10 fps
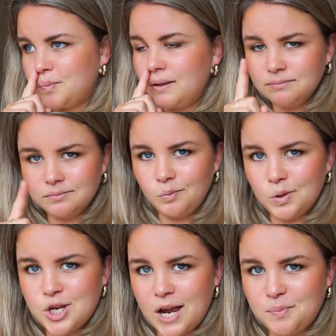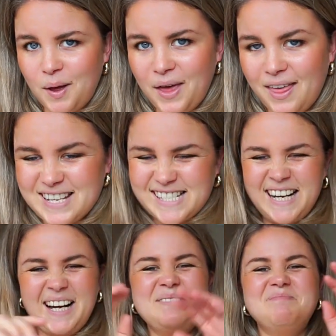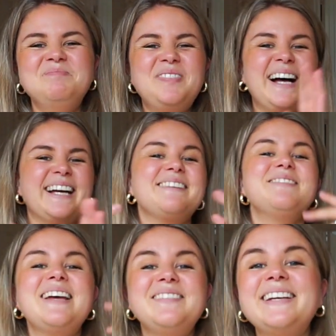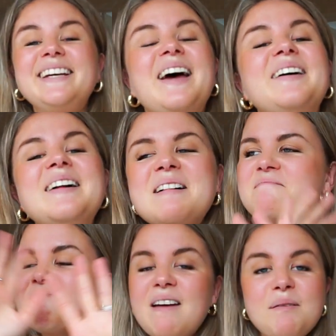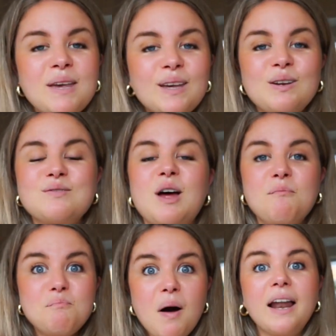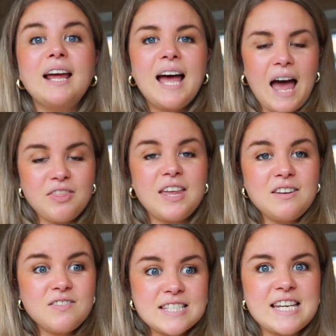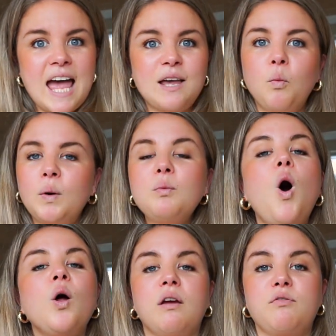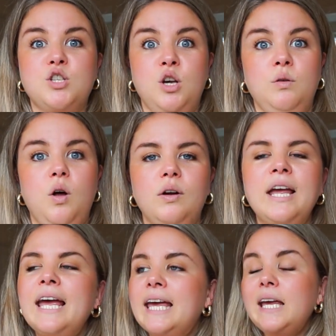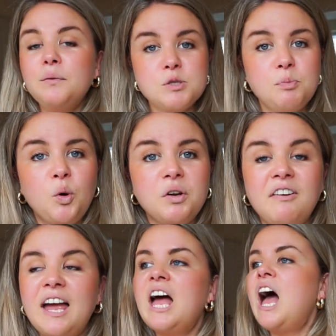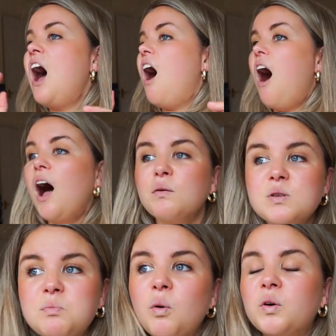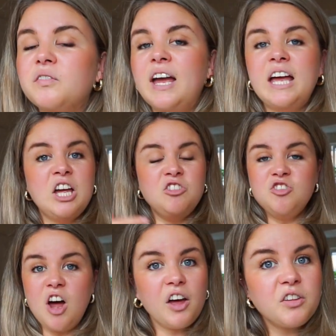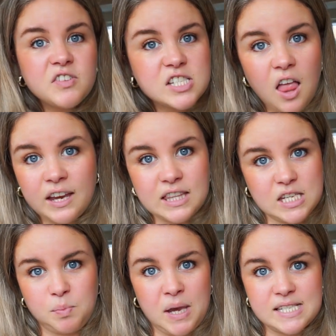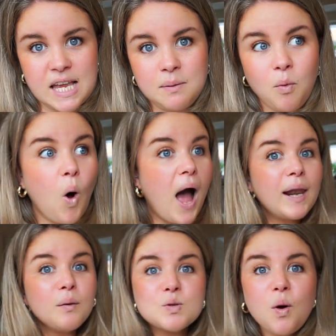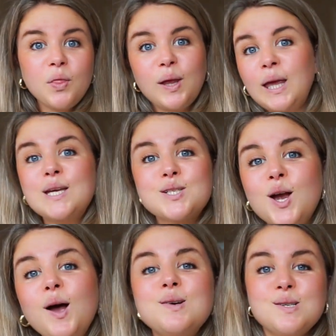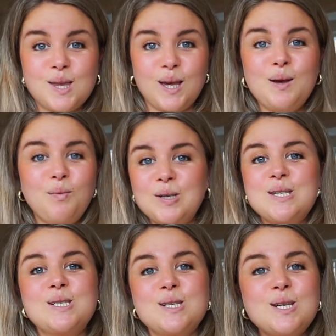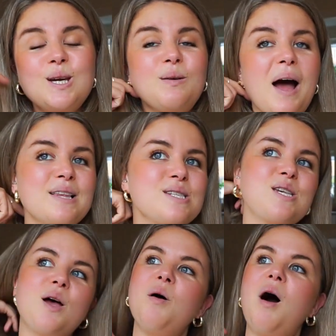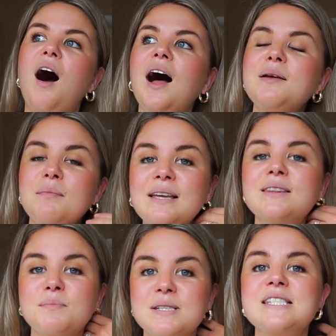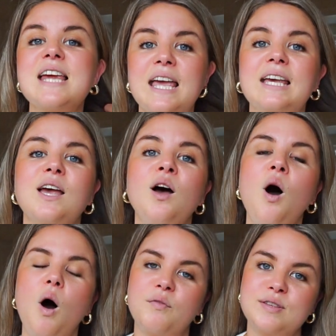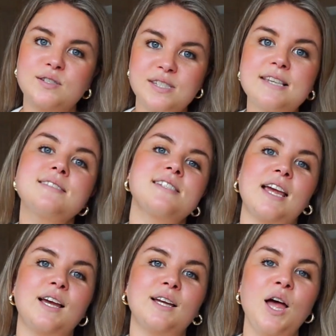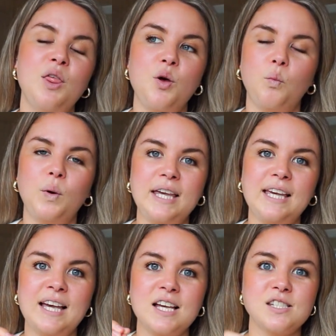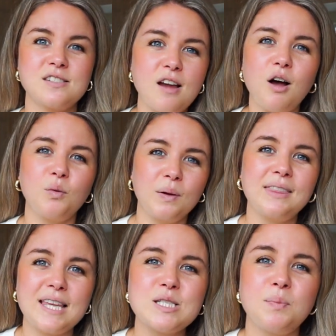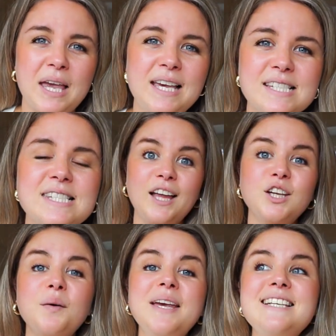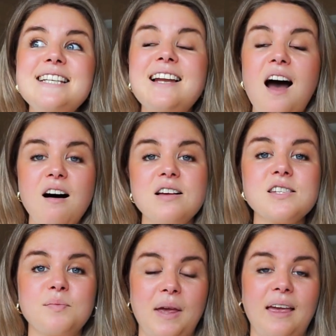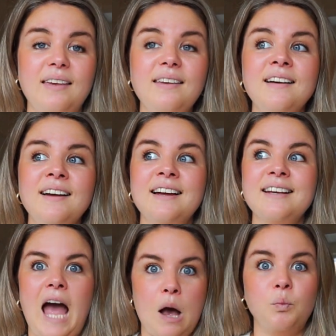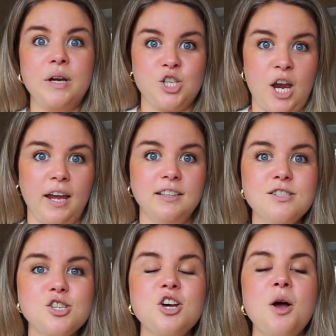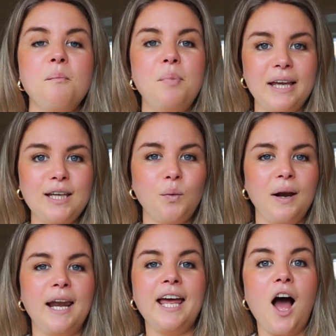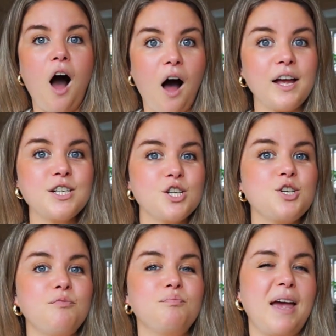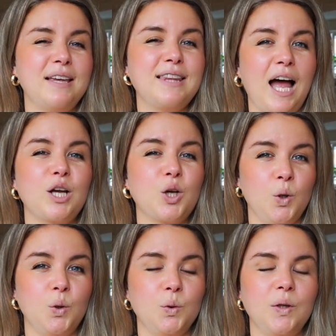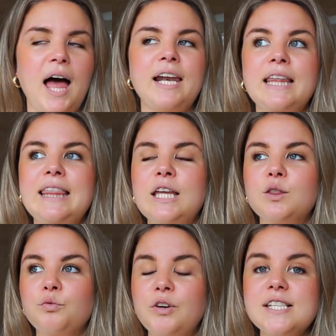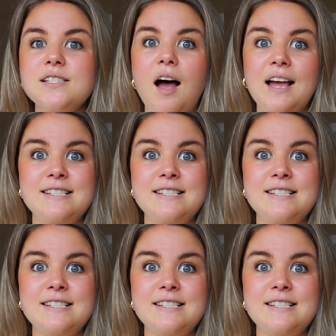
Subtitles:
be. We'll chat about that this time, but maybe he could have done. But at the end of the day, we were on it for too long. He was bored of it, I was bored of it, neither of us liked this piece anymore, and it was one that he chose, that he wanted to do. And so I made the mistake of insisting that we stuck with this piece. And he didn't ask me, can we change? But equally, I should have made that call. And I think the reason I